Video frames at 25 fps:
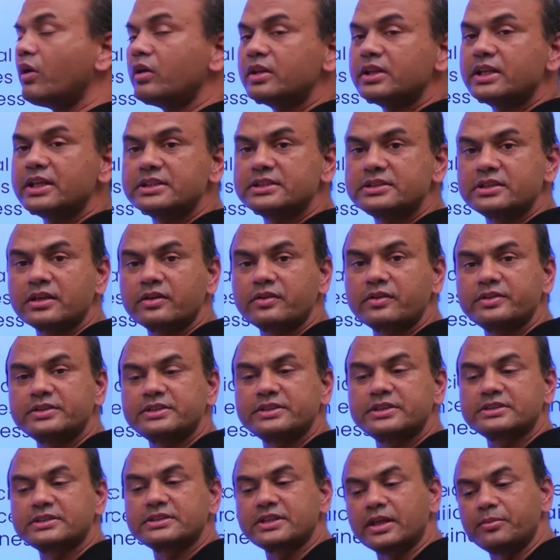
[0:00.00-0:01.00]
these
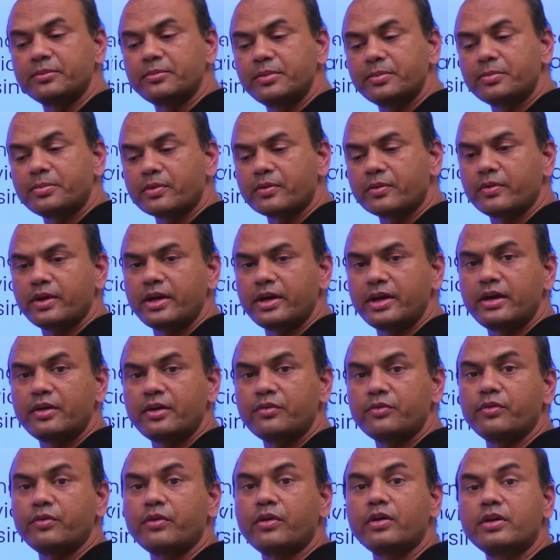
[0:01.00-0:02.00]
services can be provided
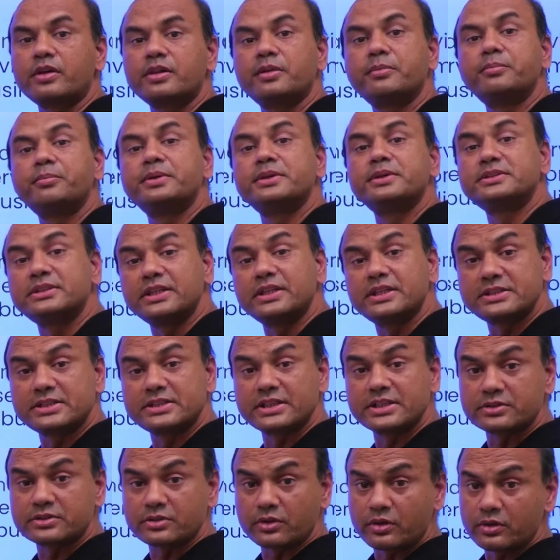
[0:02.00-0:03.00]
for the businesses
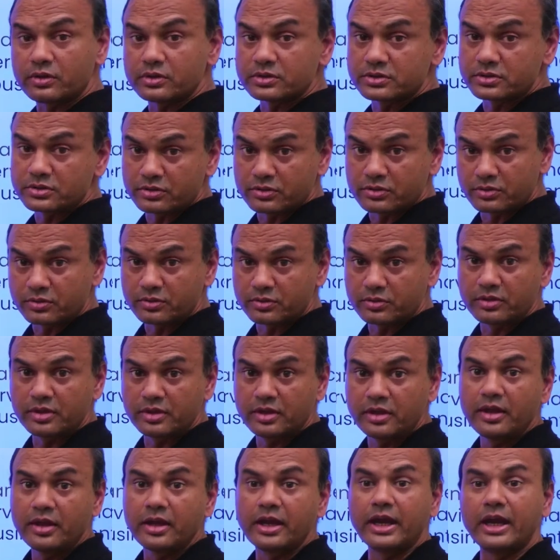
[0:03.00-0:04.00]
also,
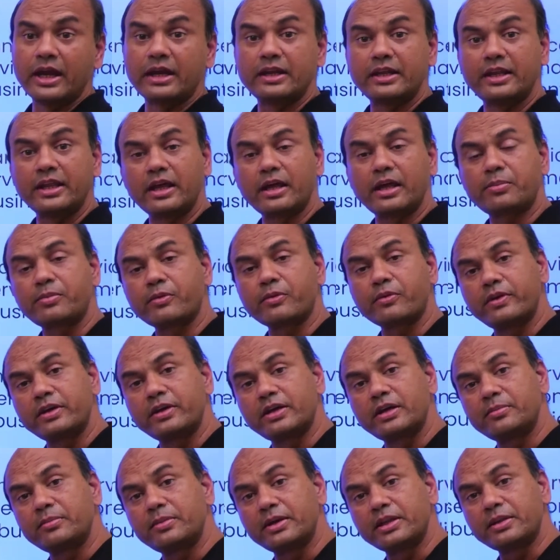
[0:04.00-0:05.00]
and they are provided
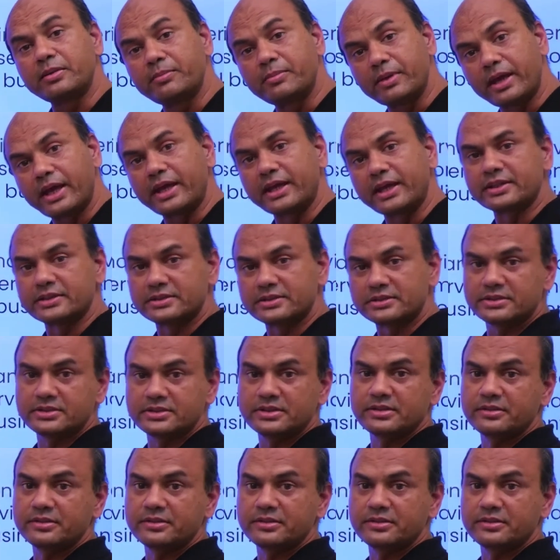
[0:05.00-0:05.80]
by the banks.